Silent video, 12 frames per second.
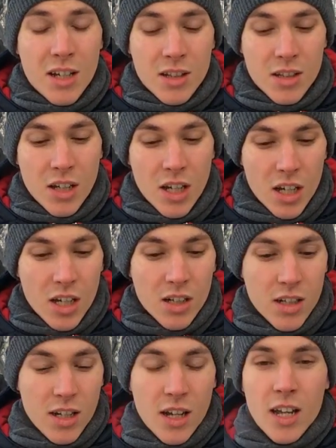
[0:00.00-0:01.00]
and it
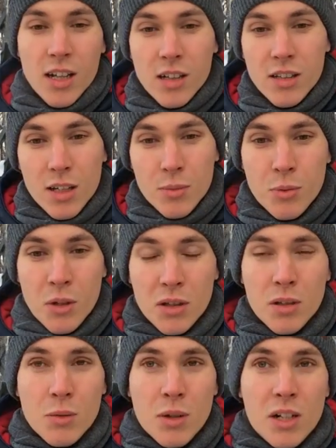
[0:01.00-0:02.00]
can handle that
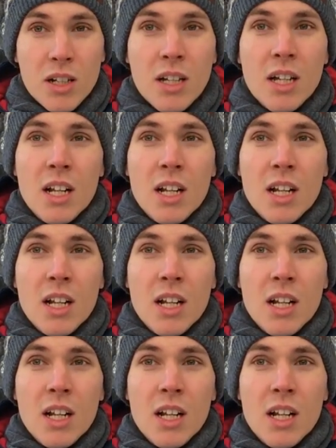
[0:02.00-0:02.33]
pretty well.